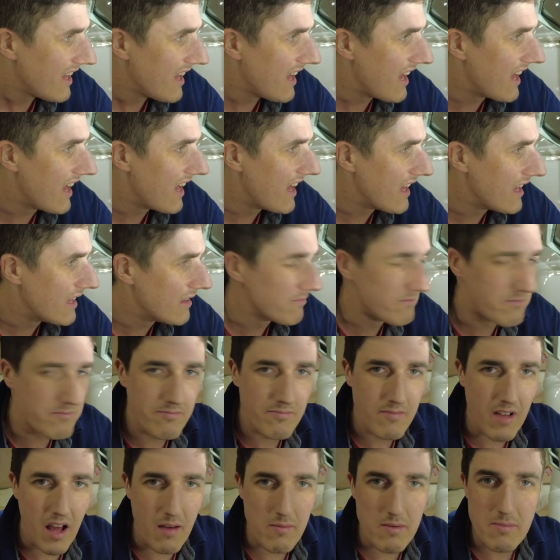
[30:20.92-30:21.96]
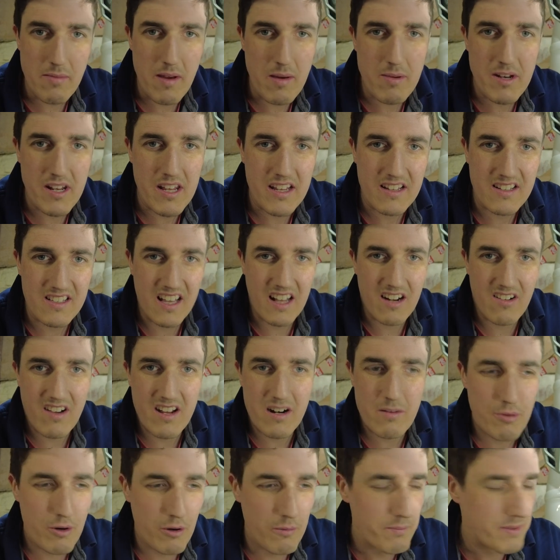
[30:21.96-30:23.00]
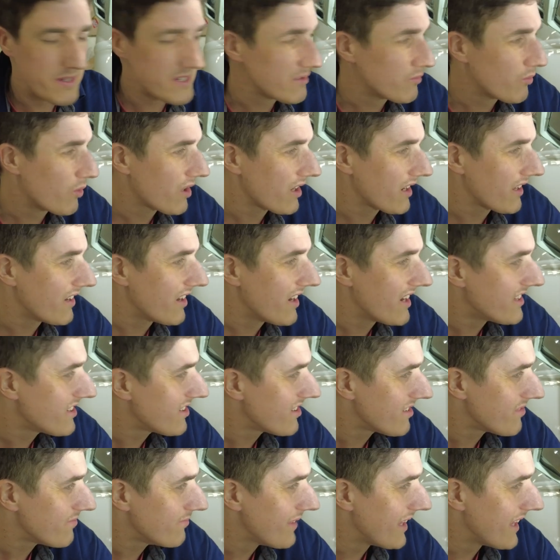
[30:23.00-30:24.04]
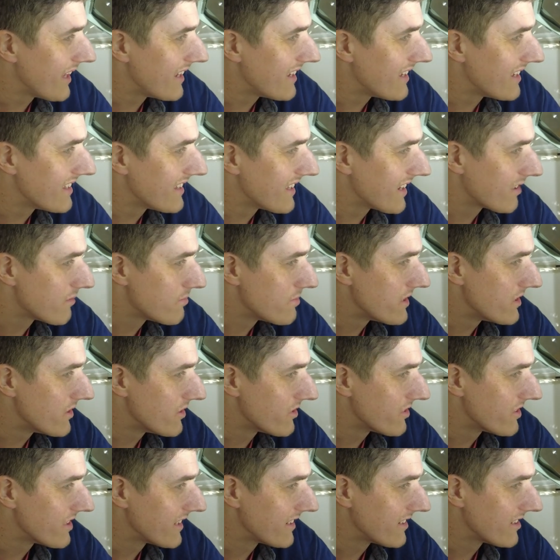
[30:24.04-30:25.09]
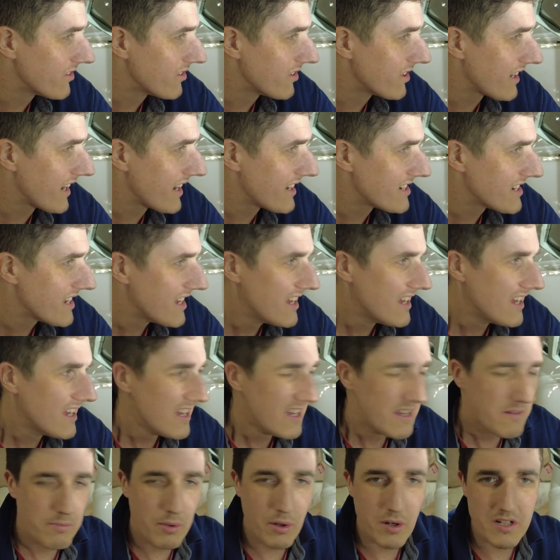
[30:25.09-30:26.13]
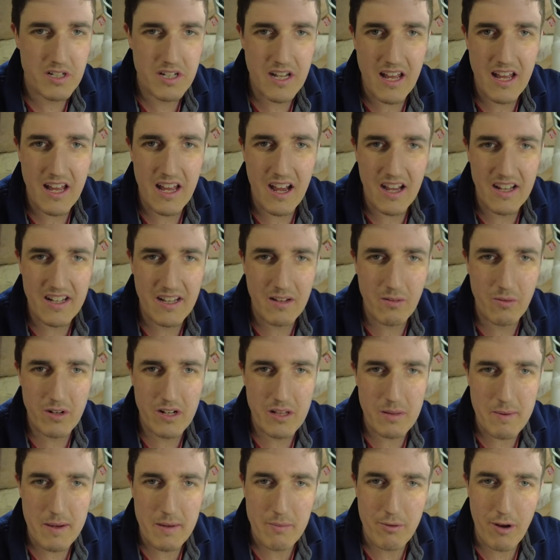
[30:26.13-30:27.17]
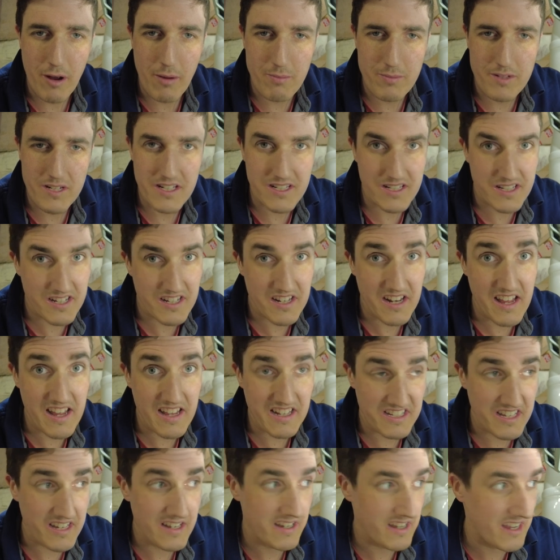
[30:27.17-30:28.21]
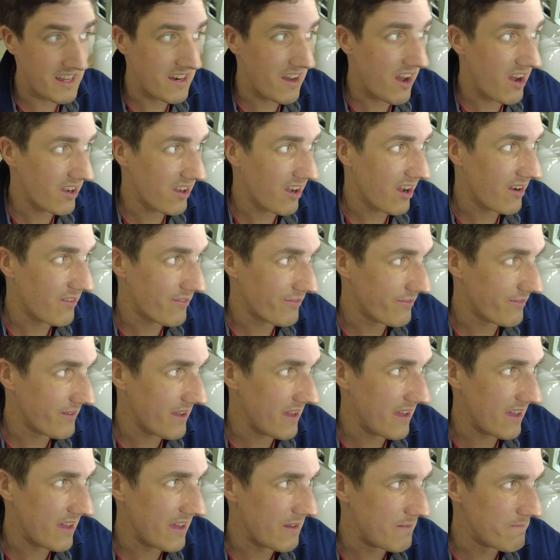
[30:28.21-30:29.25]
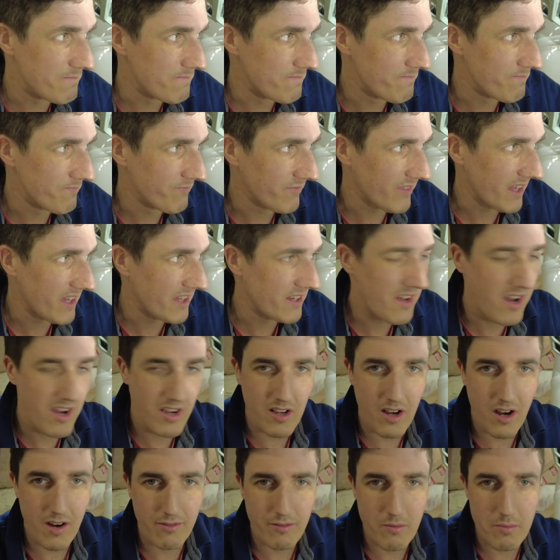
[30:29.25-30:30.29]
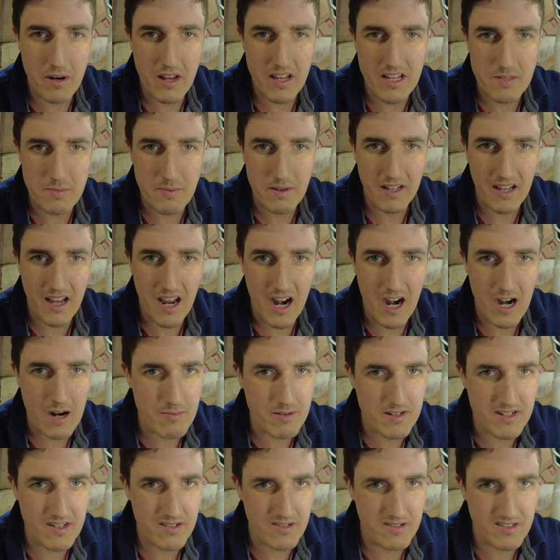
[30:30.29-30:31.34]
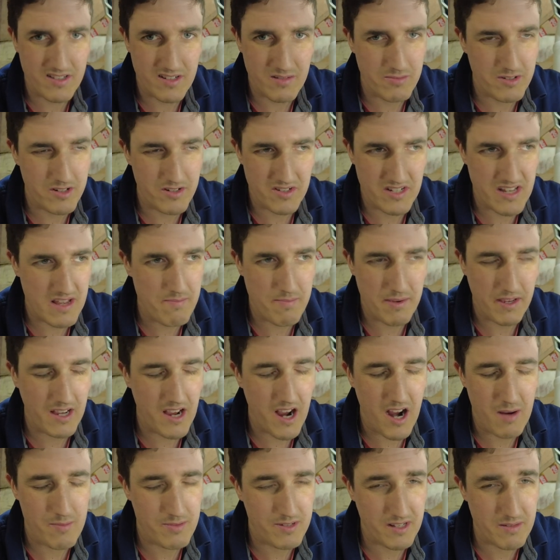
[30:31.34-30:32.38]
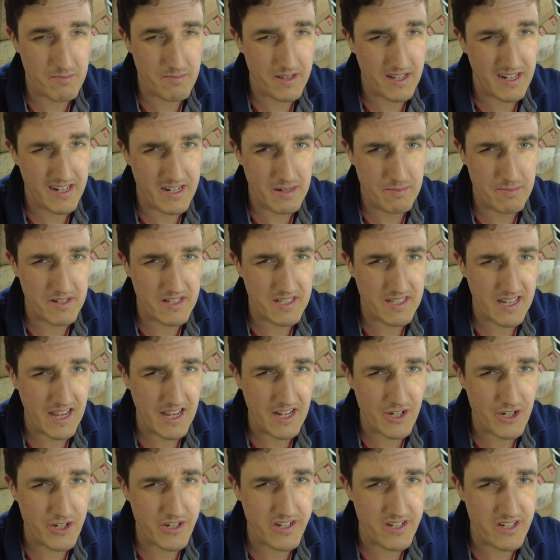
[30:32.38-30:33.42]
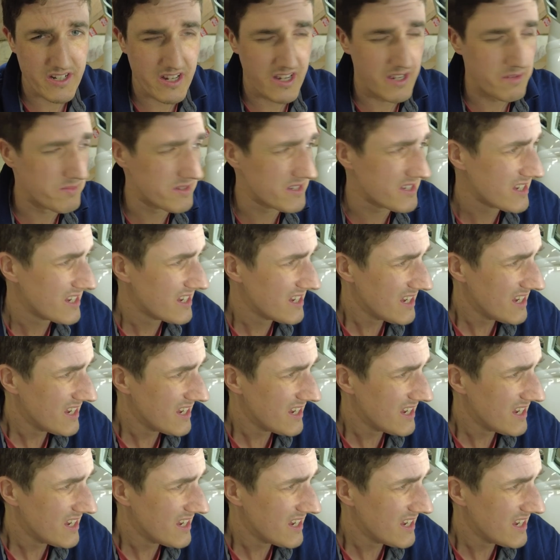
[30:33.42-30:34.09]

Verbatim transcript: Um, I mean, maybe the accelerator pump isn't working either. Uh, that could be another thing to look at. But uh, I think one of the big problems is it's a, a knockoff, um, a knockoff replacement carb, and some of those EMPI carbs can be a little bit sketchy at times